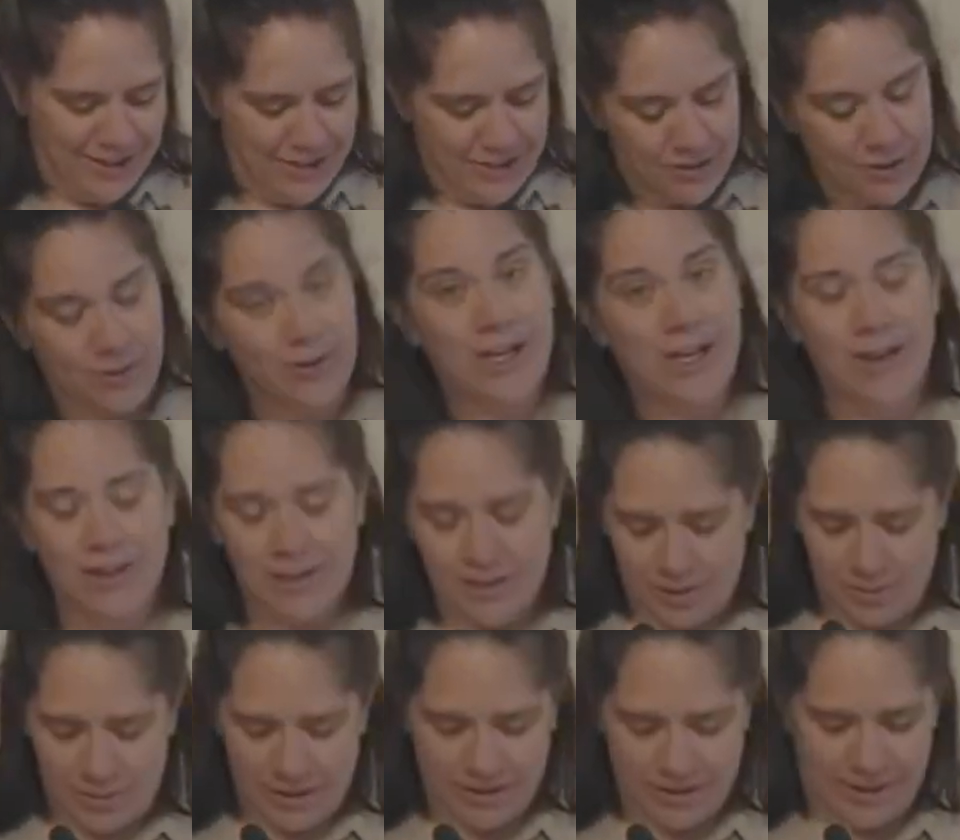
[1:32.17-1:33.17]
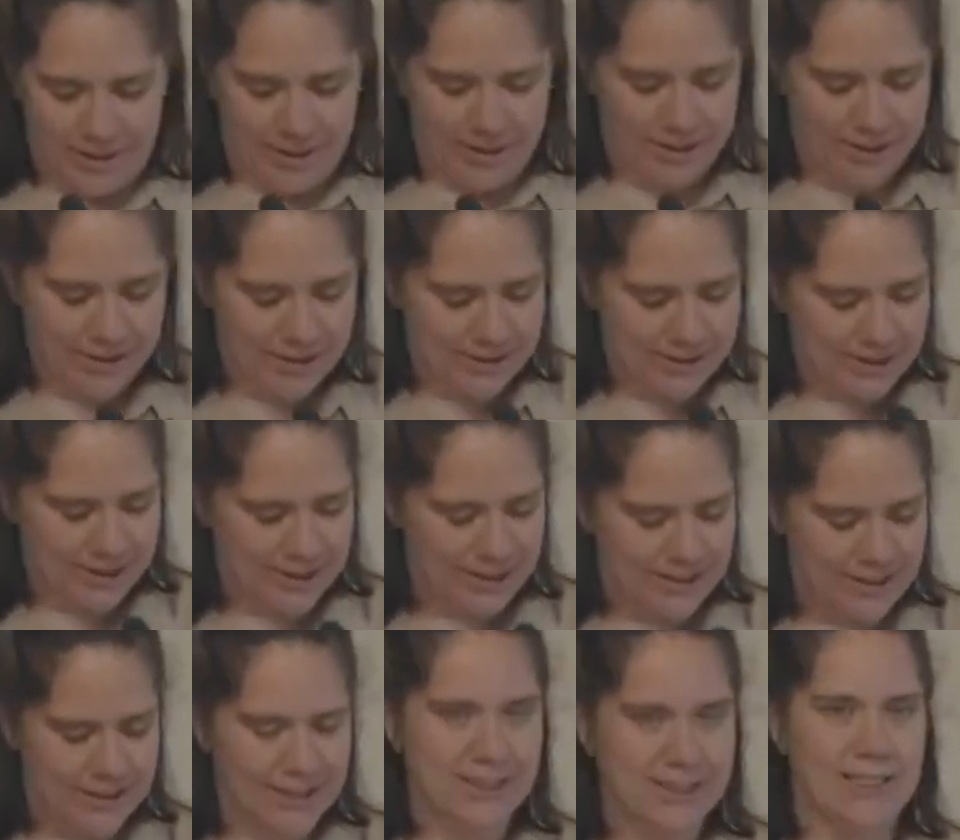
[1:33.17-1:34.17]
So character building,
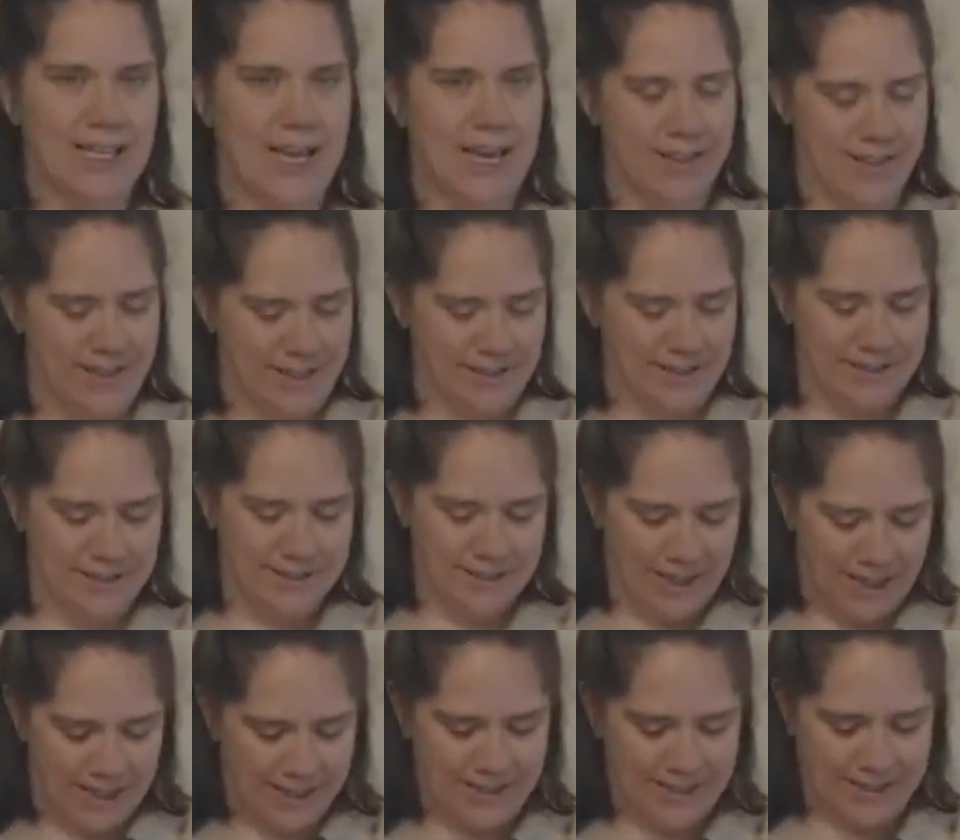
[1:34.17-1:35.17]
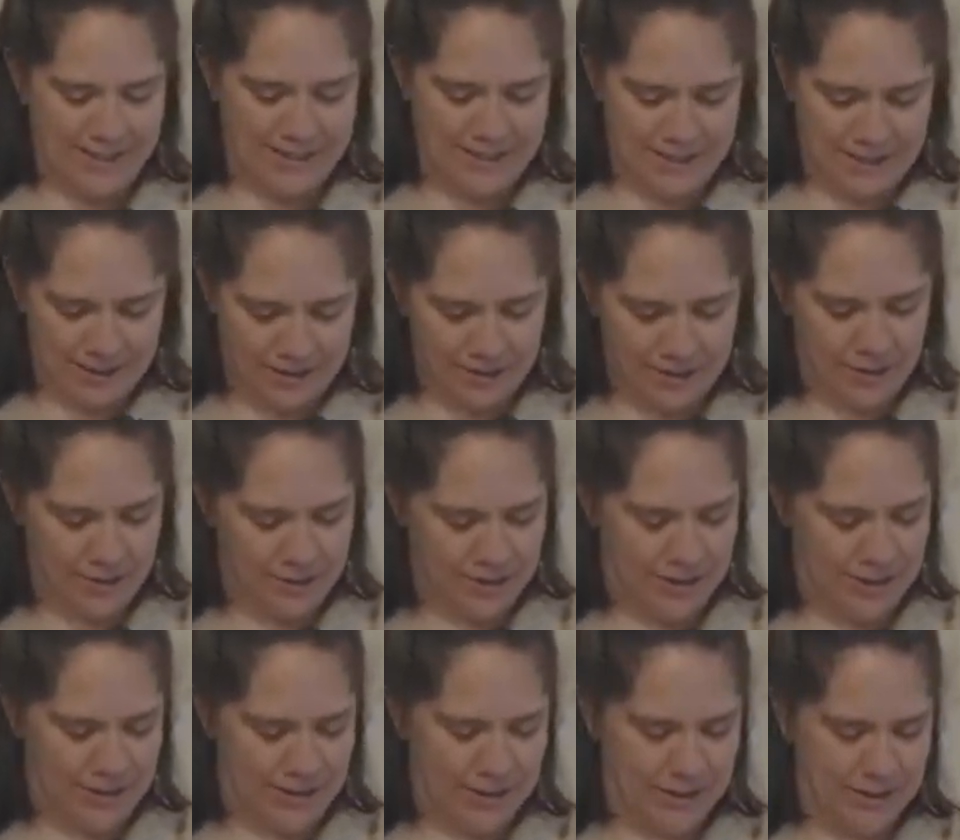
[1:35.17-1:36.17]
citizens, ethics, kindness,
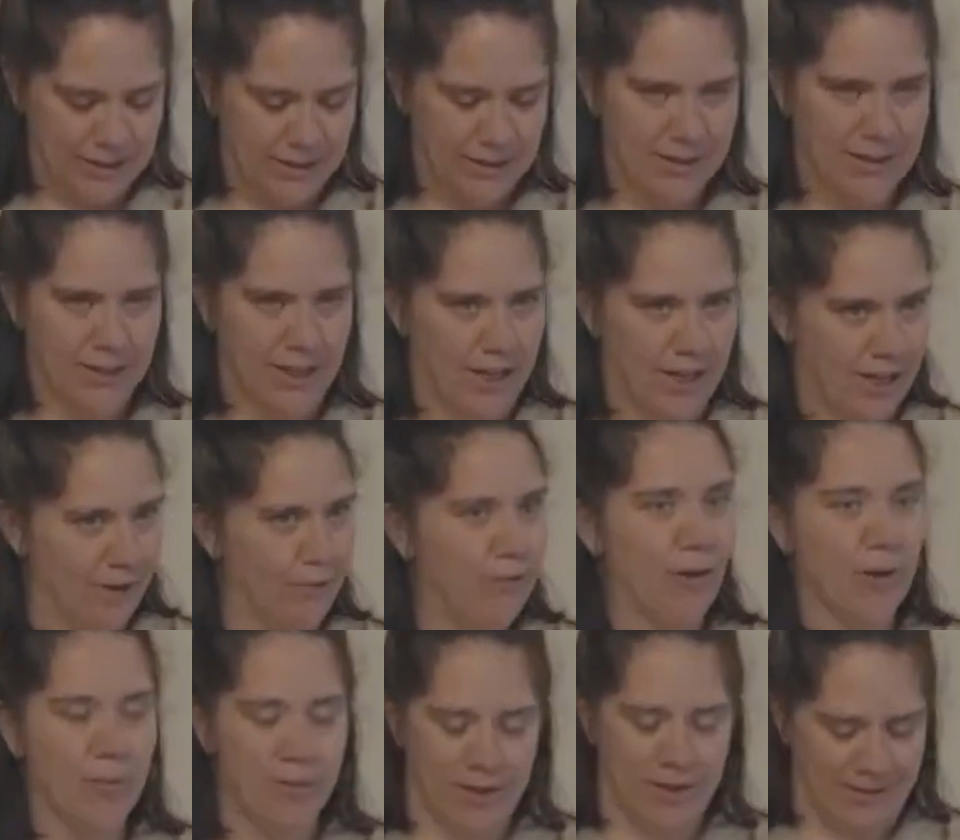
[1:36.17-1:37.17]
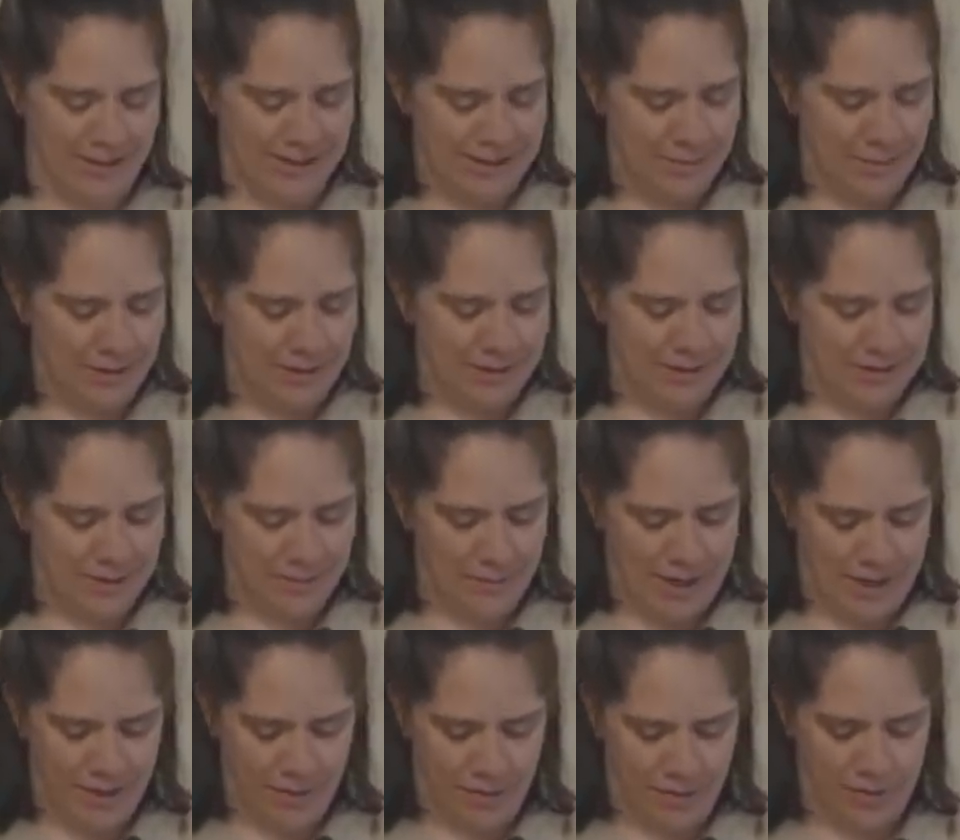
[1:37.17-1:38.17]
inclusion, and a formative experience in
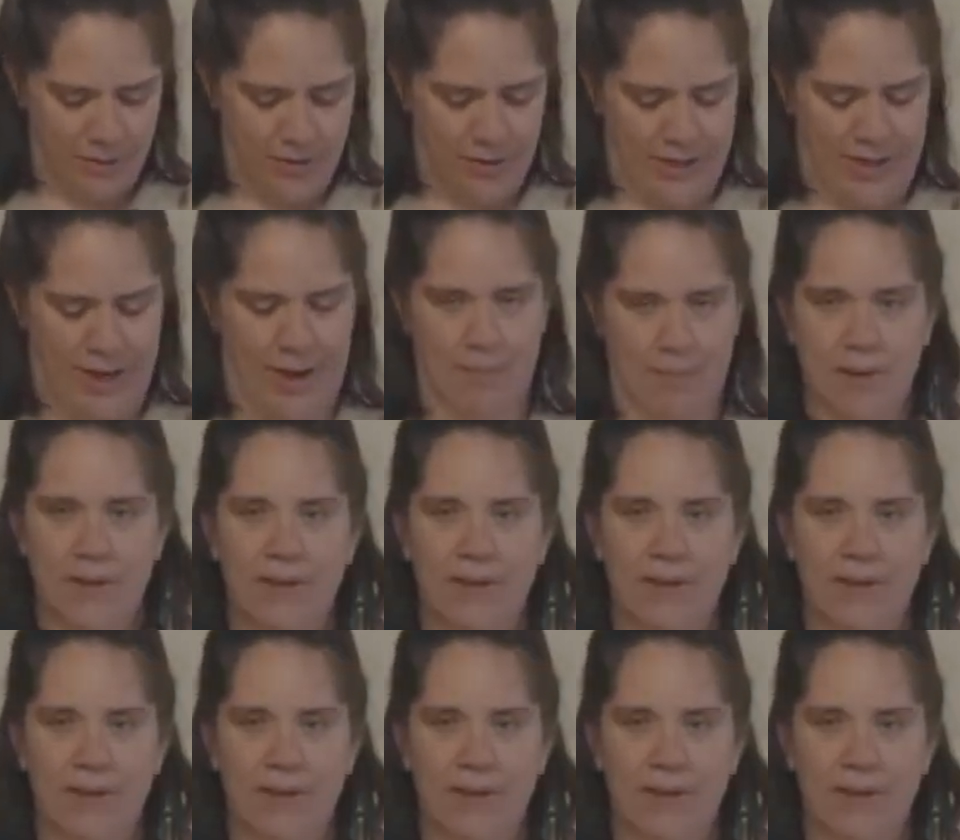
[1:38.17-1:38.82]
my own growing up.